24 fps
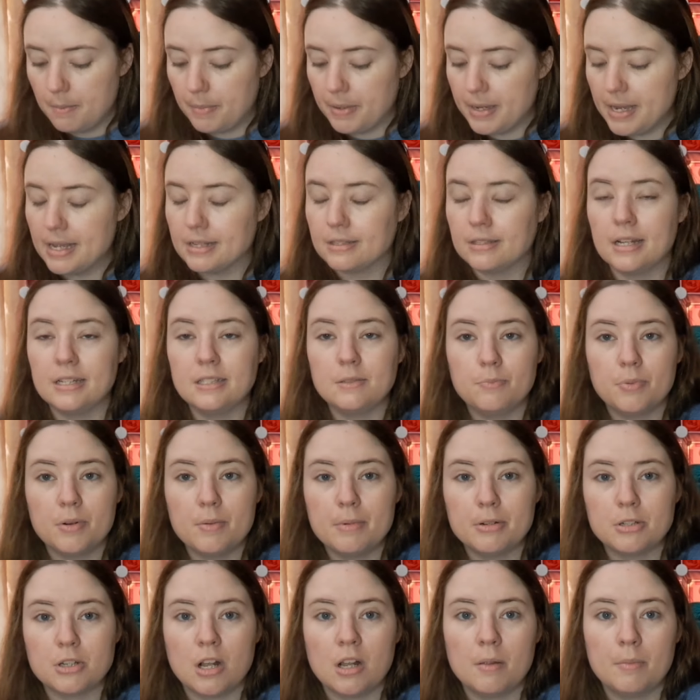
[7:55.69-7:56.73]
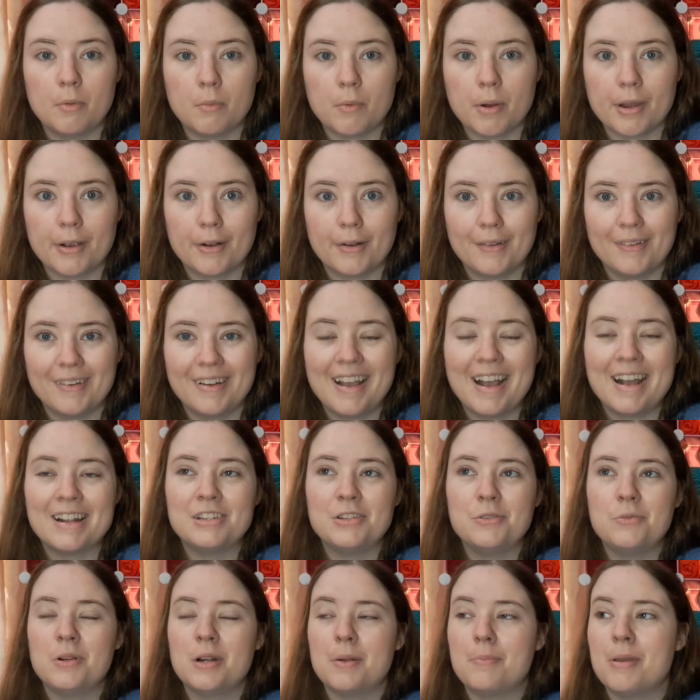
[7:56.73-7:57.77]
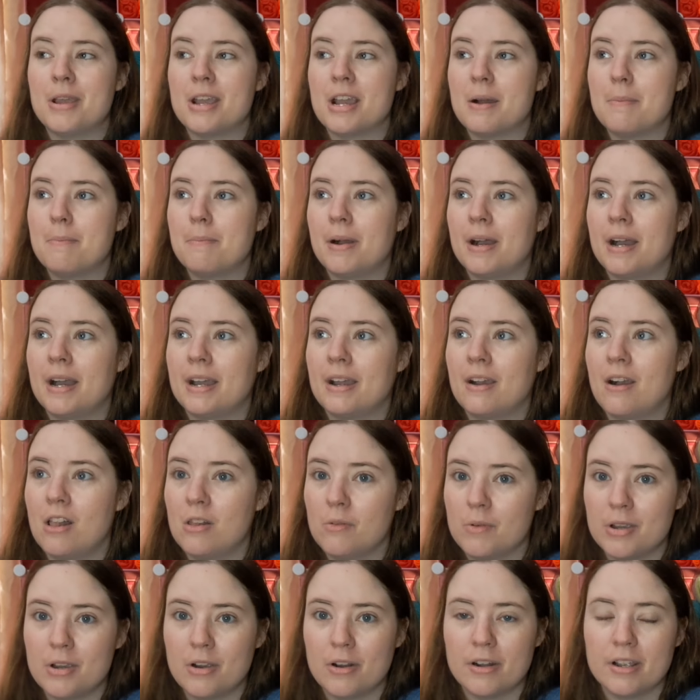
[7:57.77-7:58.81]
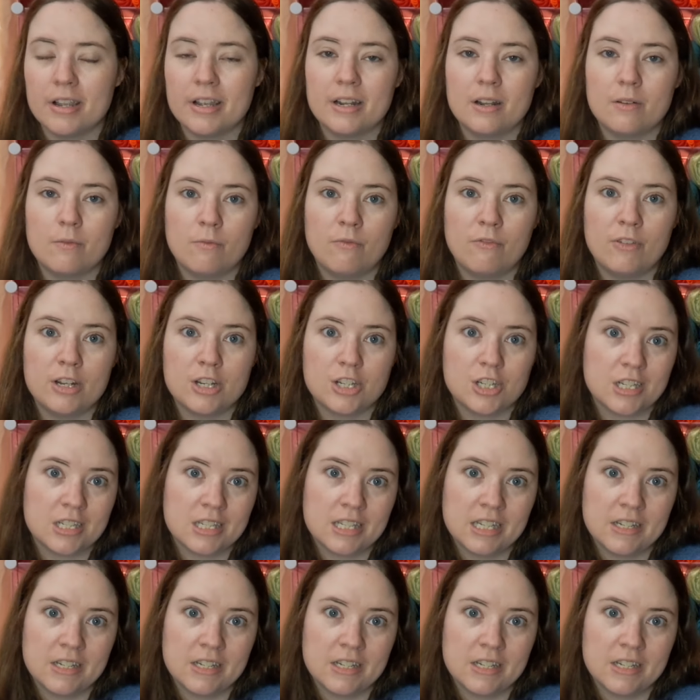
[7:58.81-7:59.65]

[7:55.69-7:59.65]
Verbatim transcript: But yeah, so that's pretty much all I've been working on. I do want to pick up my Halloween cardigan and finish the